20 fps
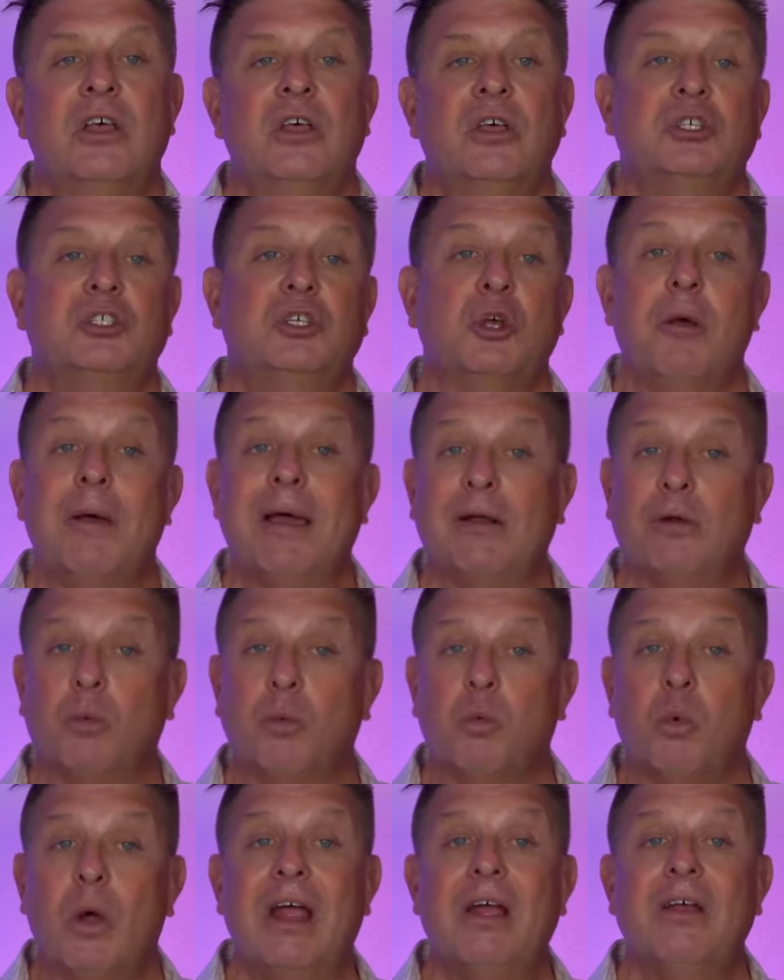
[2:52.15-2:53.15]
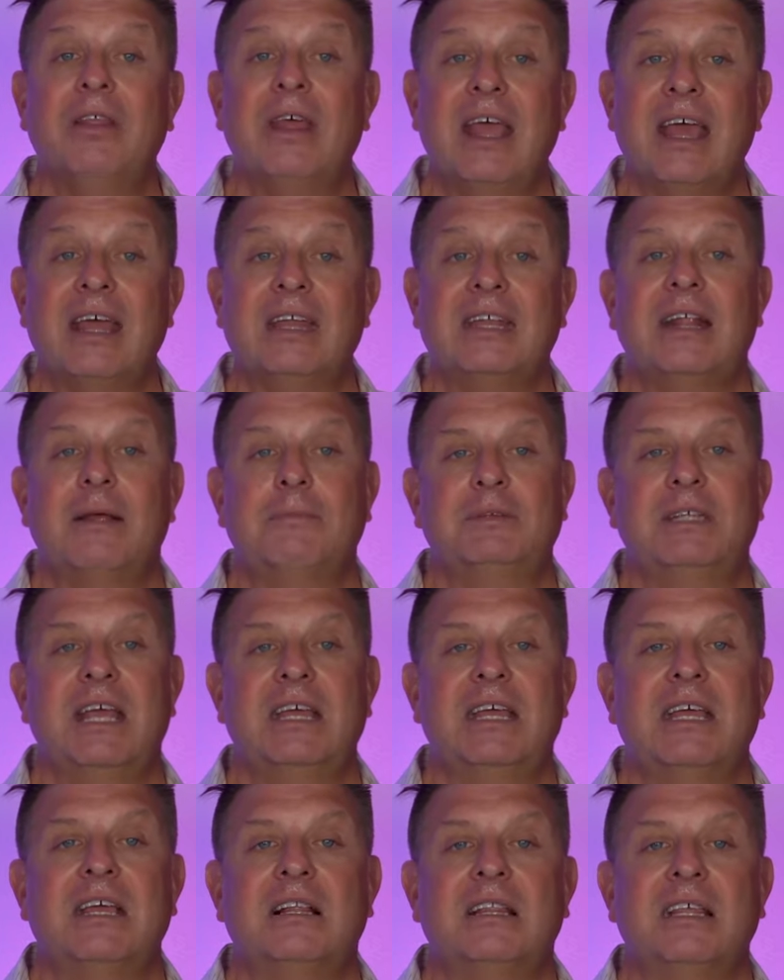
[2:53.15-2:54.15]
So no matter where they ended up
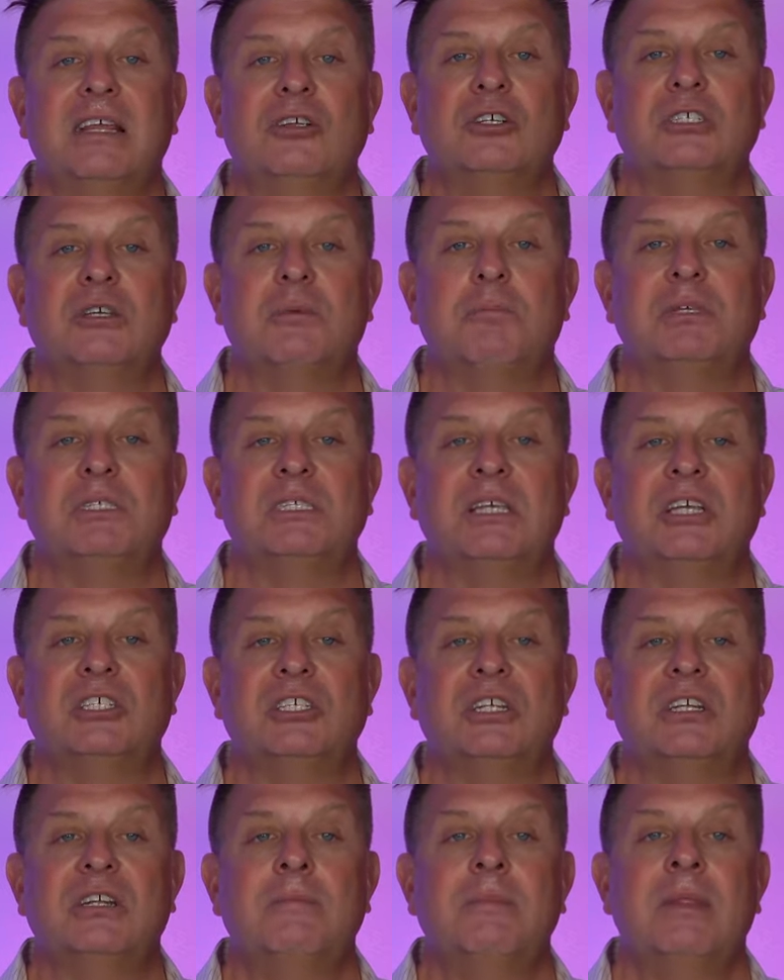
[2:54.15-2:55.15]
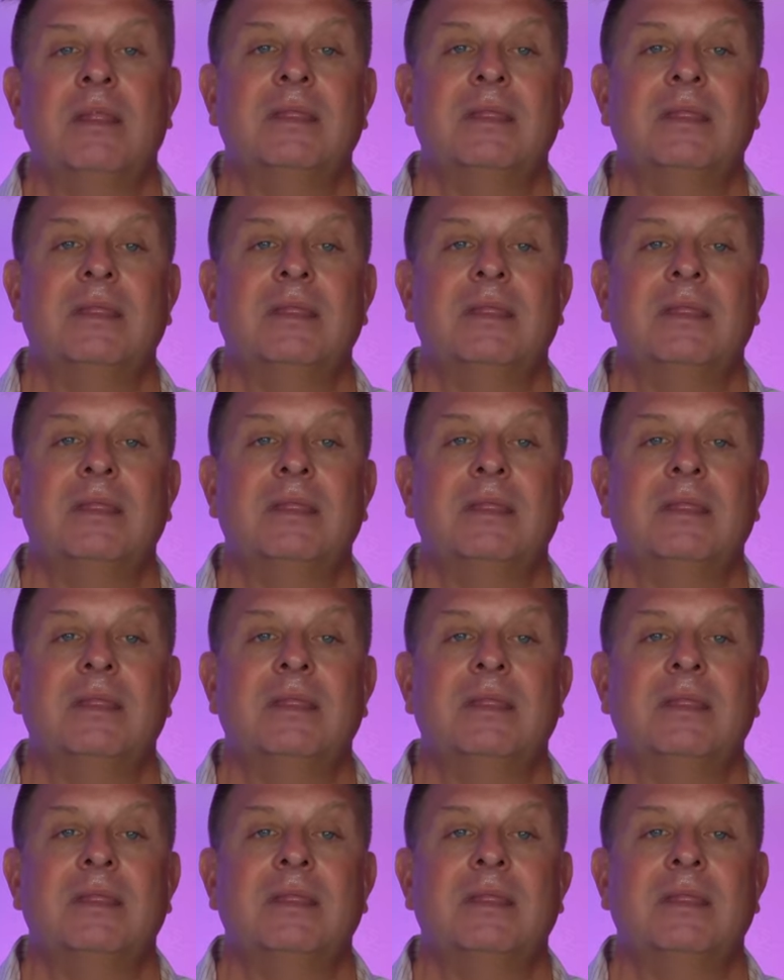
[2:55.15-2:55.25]
taking a leadership position,